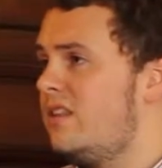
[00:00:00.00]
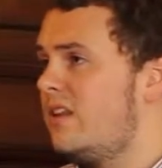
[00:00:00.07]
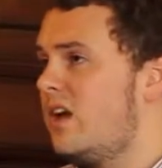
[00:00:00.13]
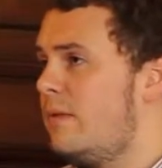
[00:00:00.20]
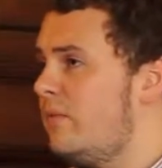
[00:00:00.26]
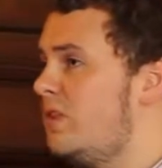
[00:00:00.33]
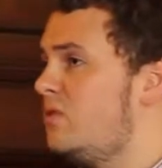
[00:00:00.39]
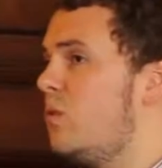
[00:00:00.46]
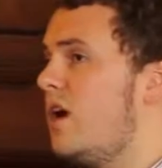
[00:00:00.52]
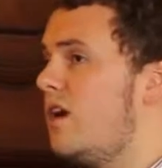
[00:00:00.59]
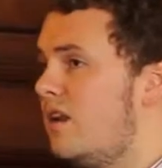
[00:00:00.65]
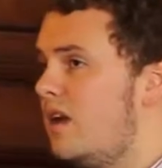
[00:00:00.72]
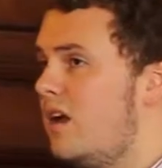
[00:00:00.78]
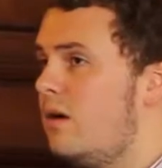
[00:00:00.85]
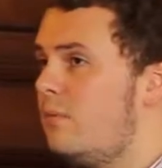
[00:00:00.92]
and the company's
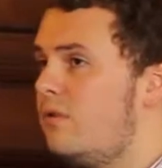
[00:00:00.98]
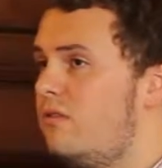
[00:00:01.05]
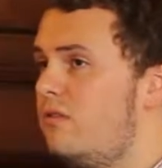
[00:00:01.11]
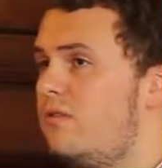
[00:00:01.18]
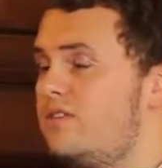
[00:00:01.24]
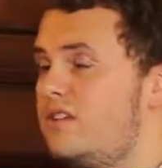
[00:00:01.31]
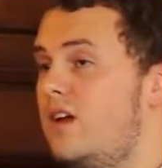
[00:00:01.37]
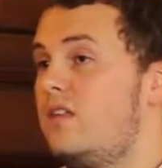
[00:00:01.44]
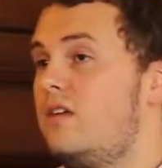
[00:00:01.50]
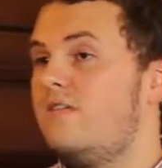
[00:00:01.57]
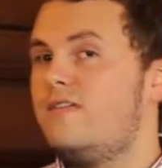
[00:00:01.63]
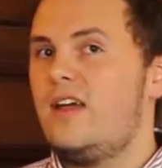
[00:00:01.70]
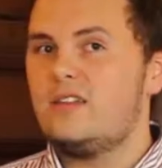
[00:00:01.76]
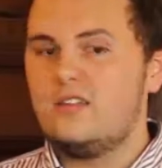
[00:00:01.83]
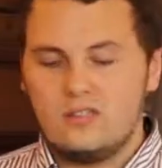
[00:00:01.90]
wound up. There are obviously other
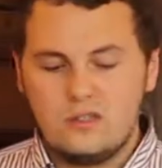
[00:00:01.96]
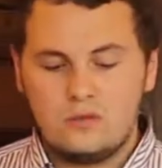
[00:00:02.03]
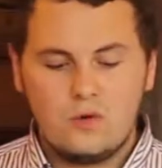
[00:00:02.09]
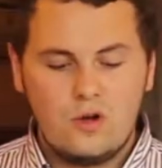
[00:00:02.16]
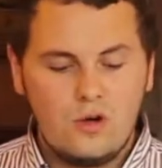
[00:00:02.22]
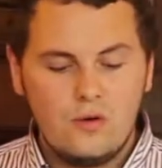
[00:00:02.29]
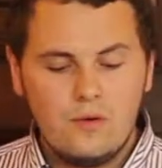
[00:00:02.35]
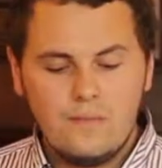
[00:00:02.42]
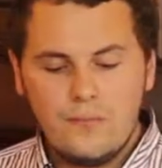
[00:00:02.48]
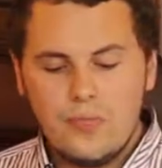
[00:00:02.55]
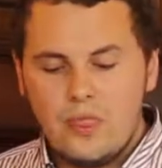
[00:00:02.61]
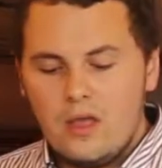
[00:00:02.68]
factors as well.